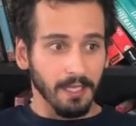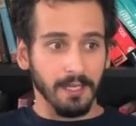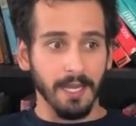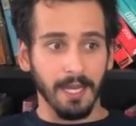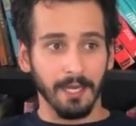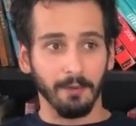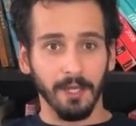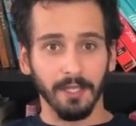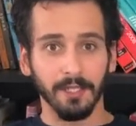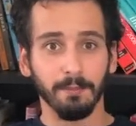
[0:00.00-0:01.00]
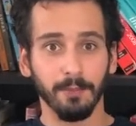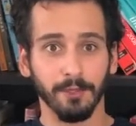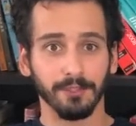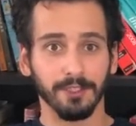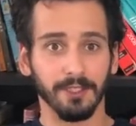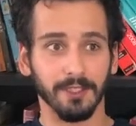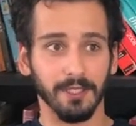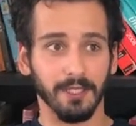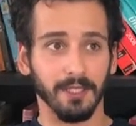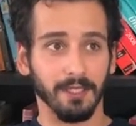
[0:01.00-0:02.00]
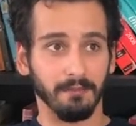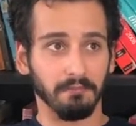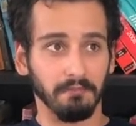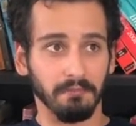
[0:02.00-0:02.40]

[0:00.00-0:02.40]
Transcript: Now any person can